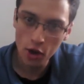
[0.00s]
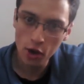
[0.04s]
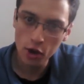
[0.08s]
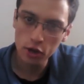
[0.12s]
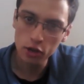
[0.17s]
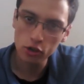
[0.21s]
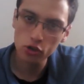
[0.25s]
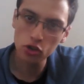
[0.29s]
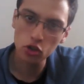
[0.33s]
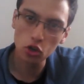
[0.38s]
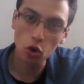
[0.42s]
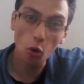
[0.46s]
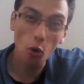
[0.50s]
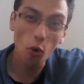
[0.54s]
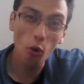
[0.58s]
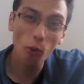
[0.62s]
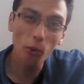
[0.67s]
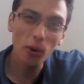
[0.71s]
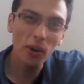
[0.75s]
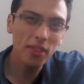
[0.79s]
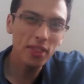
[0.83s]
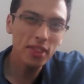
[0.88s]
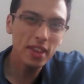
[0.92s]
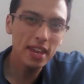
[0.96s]
So
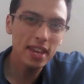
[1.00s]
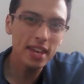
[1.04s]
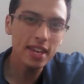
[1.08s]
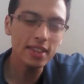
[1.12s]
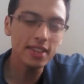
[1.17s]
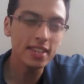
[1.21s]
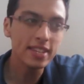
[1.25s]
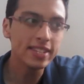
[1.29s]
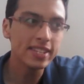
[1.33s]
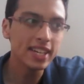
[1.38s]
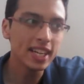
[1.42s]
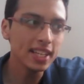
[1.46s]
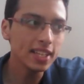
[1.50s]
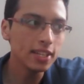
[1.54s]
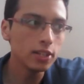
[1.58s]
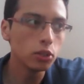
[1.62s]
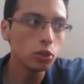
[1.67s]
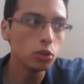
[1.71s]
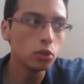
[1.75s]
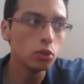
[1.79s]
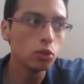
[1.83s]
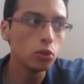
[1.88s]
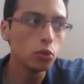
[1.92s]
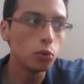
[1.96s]
what they decided
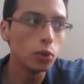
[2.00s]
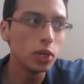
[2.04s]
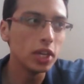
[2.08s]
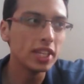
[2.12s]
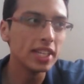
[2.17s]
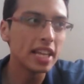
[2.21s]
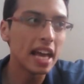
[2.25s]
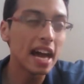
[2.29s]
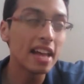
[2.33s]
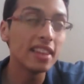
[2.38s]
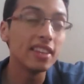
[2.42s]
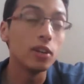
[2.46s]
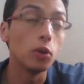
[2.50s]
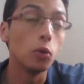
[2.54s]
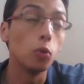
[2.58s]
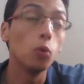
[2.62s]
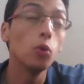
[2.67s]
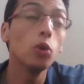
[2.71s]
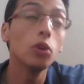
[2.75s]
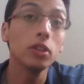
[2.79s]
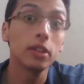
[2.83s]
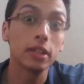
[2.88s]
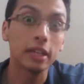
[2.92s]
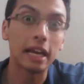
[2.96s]
to do is add a
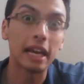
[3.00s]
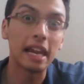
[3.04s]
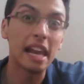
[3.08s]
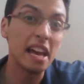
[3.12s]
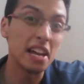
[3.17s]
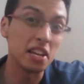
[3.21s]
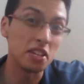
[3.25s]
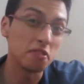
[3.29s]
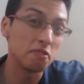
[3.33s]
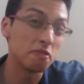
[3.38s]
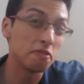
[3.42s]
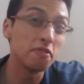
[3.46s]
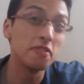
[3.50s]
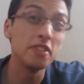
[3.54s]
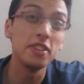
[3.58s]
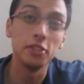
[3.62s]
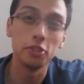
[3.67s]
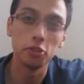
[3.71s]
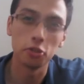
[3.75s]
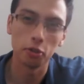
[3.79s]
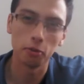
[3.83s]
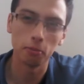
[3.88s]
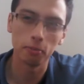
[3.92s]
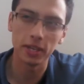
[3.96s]
world-class
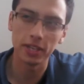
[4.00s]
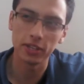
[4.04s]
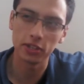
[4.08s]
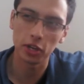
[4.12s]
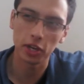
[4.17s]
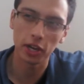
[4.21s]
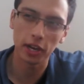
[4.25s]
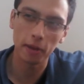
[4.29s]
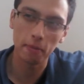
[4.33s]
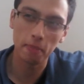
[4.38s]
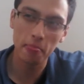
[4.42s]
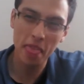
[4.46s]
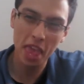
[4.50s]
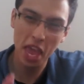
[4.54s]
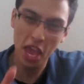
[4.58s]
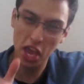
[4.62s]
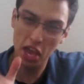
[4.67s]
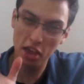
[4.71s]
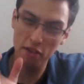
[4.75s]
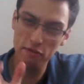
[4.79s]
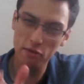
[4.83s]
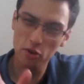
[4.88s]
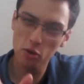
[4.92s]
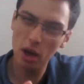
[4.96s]
feature. Basically,
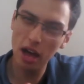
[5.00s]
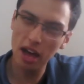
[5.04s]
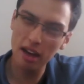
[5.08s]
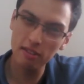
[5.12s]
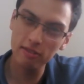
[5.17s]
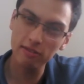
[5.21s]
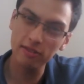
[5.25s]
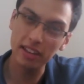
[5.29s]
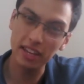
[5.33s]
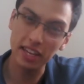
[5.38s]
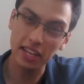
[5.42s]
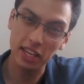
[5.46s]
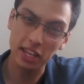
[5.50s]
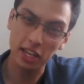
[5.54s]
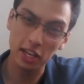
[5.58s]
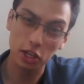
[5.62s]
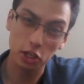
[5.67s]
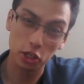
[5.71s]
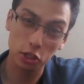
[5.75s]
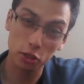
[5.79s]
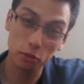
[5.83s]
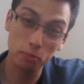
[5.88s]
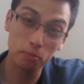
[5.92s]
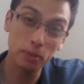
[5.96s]
if you have a
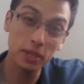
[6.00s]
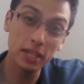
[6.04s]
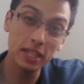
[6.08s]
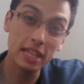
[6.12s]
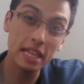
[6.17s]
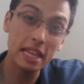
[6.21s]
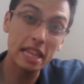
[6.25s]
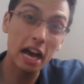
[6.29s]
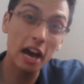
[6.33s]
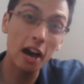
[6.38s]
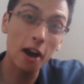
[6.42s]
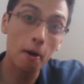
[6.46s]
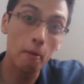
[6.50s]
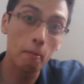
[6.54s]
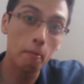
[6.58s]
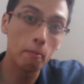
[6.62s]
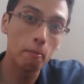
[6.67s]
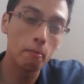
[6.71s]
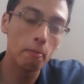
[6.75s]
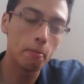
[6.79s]
speeded up